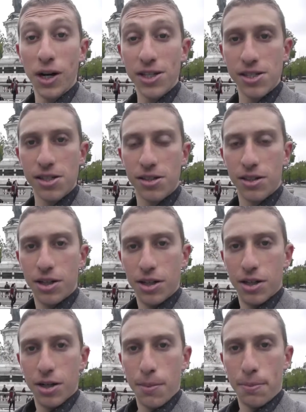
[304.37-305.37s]
U.S.
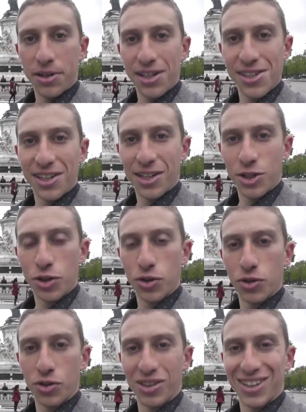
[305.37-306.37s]

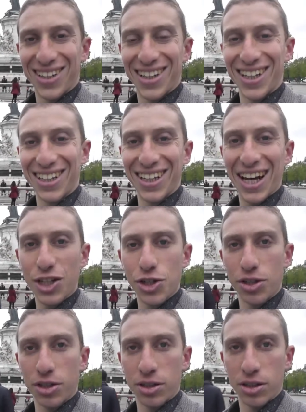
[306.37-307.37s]
presidential
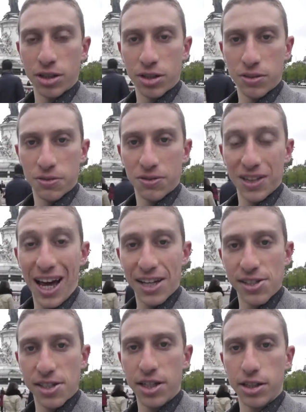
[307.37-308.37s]
election of
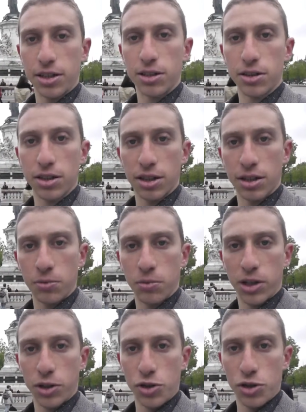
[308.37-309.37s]
last year, in
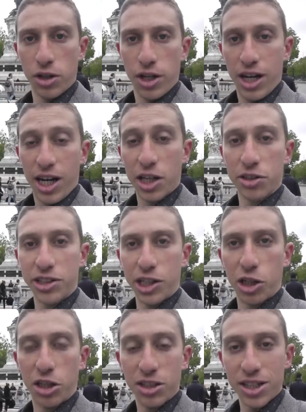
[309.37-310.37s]
which
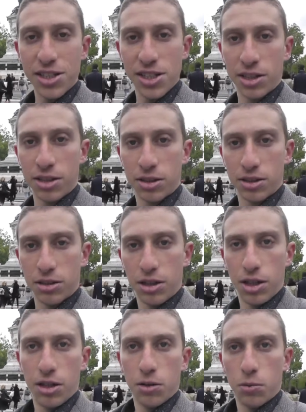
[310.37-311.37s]
Hillary Clinton
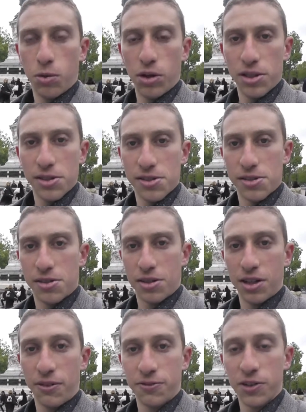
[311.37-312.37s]

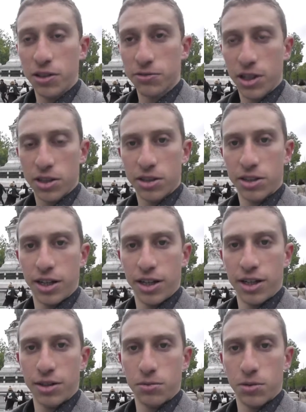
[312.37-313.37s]
was the front runner
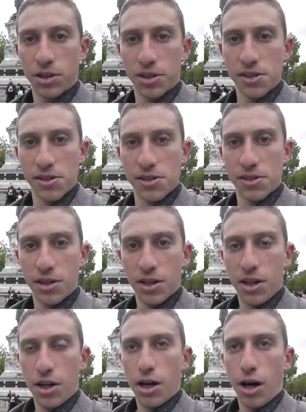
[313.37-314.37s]
and was
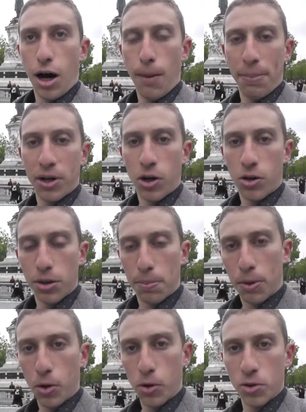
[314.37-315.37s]
up in all the
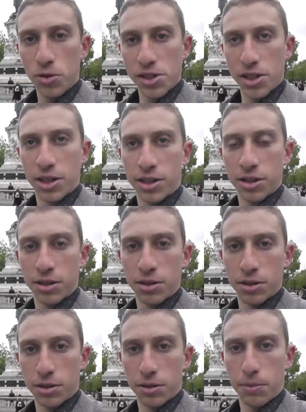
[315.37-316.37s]
polls,
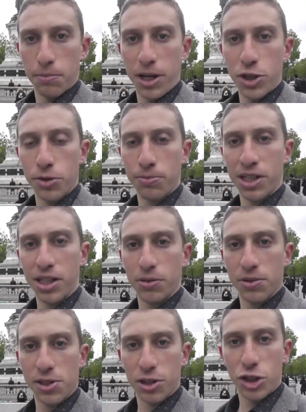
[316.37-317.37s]
and major
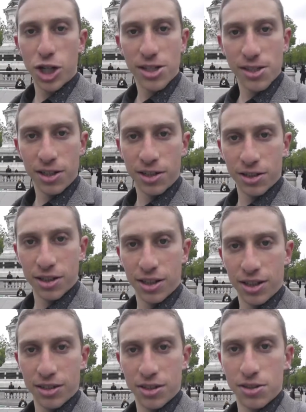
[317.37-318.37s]
media was suggesting
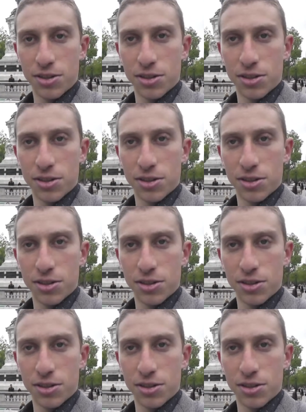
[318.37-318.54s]
that